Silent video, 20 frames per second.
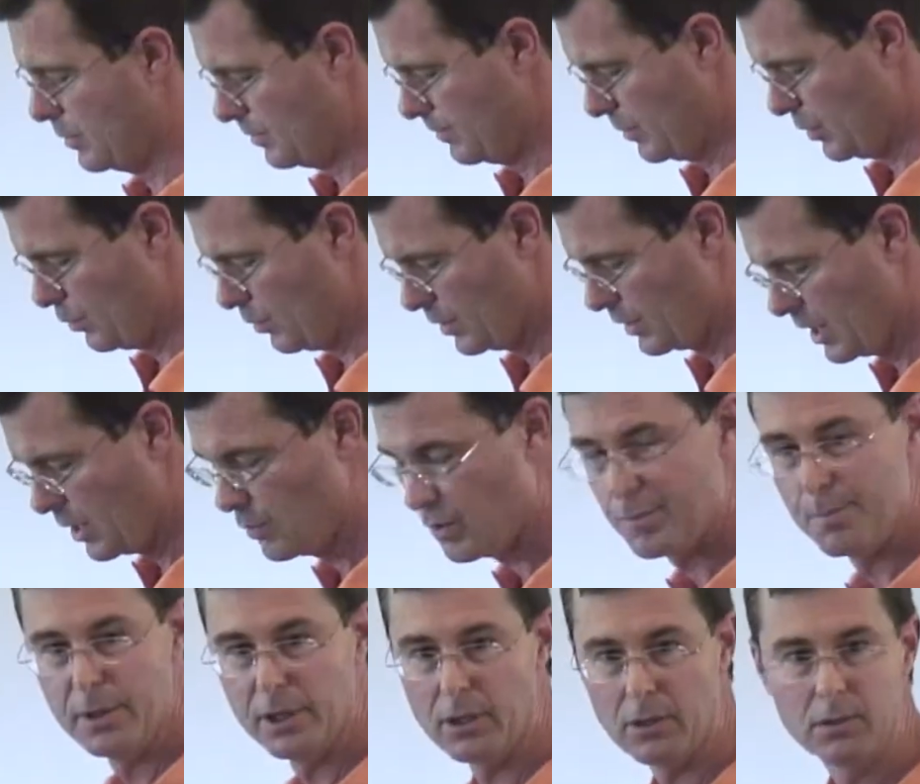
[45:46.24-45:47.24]
But we'll go
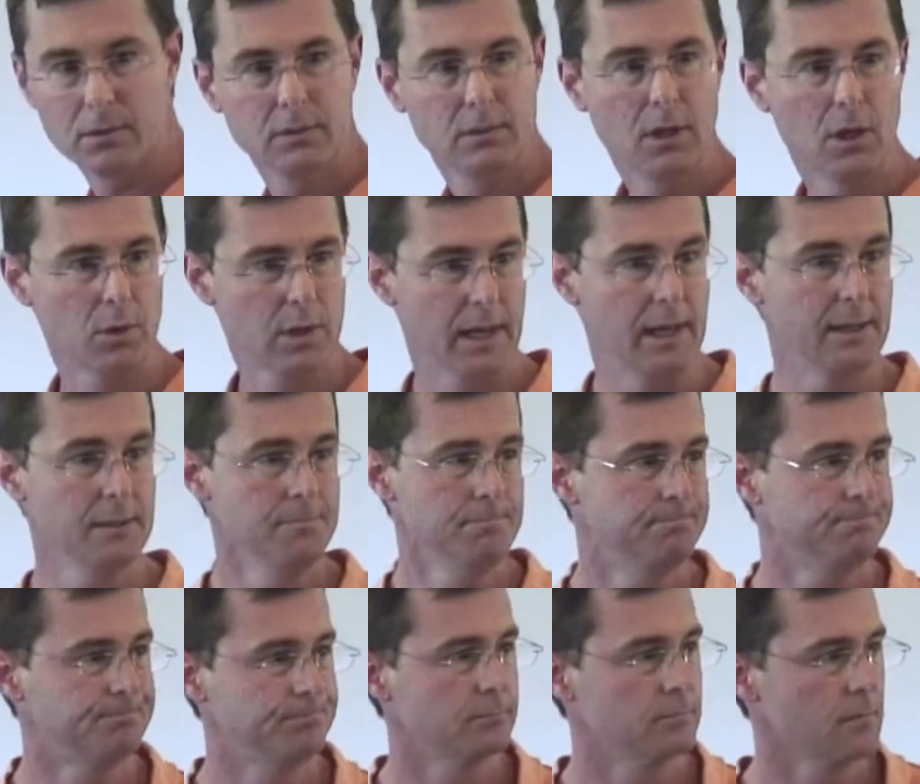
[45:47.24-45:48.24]
with Bill, okay?
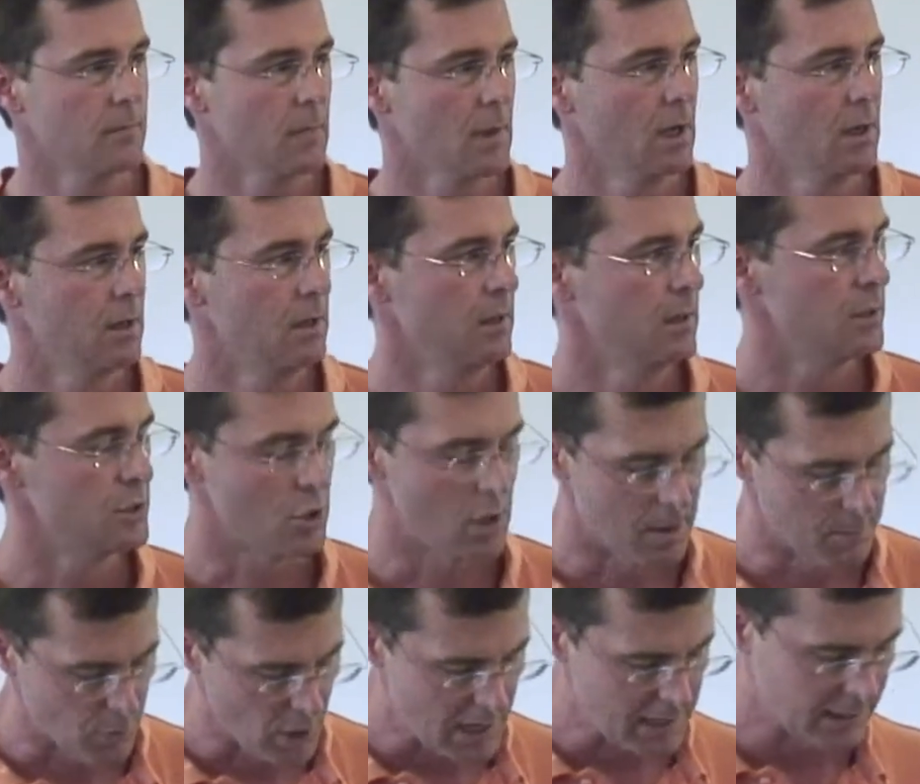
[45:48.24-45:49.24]
So
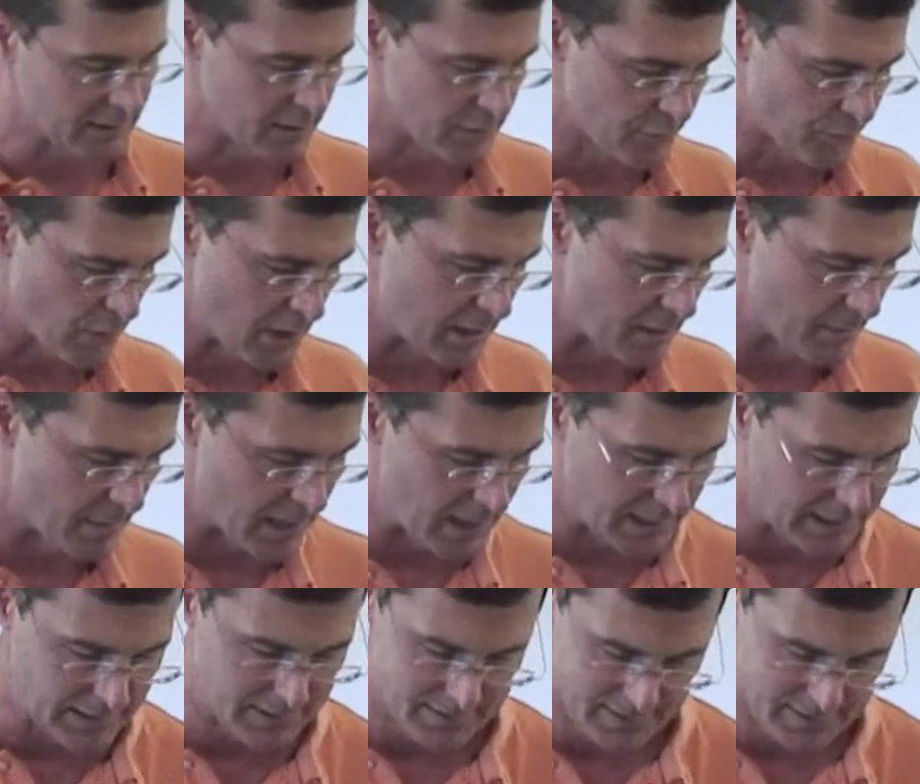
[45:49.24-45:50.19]
I'm writing this friend of mine,